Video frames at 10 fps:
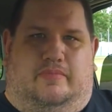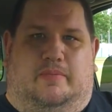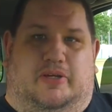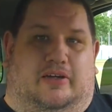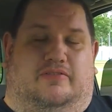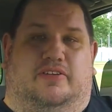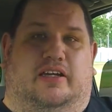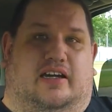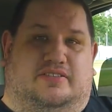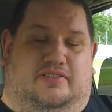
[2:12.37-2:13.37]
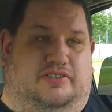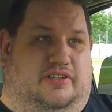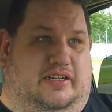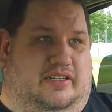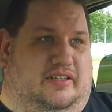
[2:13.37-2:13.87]
But hopefully you also
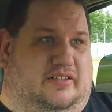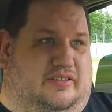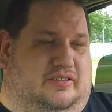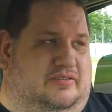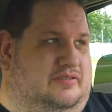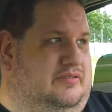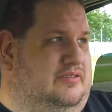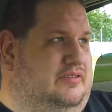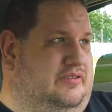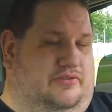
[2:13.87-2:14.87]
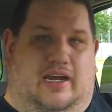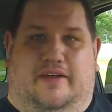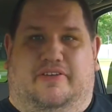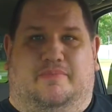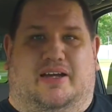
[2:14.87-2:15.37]
enjoyed the little
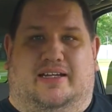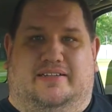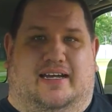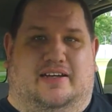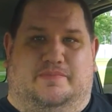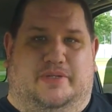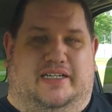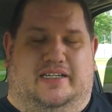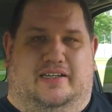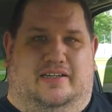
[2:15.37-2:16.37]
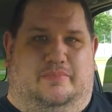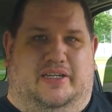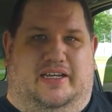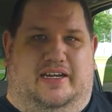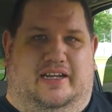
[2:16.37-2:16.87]
driving montage bit in the
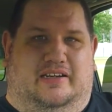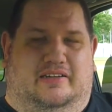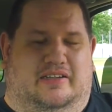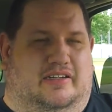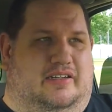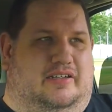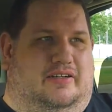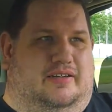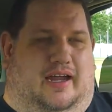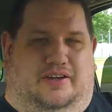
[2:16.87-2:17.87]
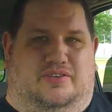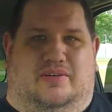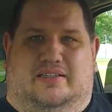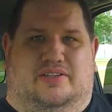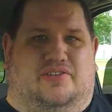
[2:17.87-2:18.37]
beginning. I just
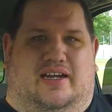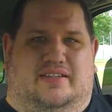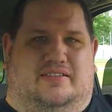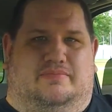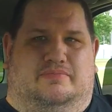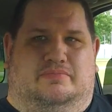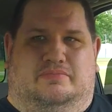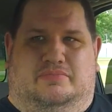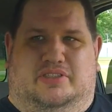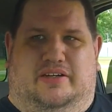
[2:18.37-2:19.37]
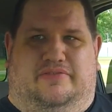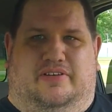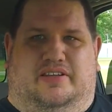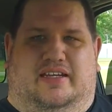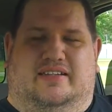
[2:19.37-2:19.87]
wanted to try some
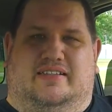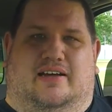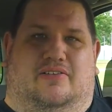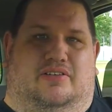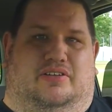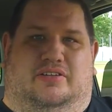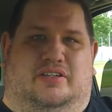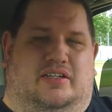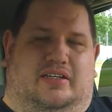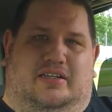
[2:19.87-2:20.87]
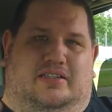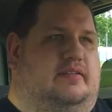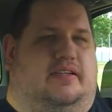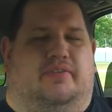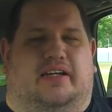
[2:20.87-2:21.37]
different things out and
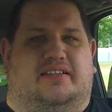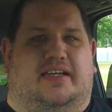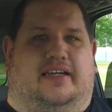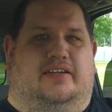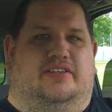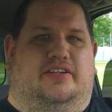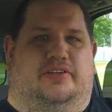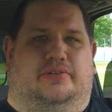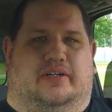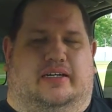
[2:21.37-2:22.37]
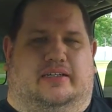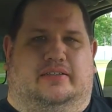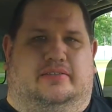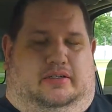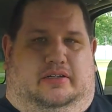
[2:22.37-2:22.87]
see what else I could do,
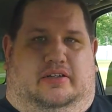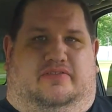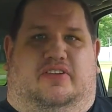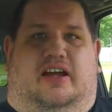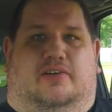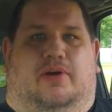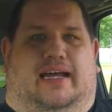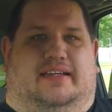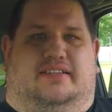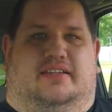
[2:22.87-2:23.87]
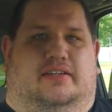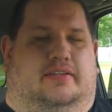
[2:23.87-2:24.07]
vlog-wise.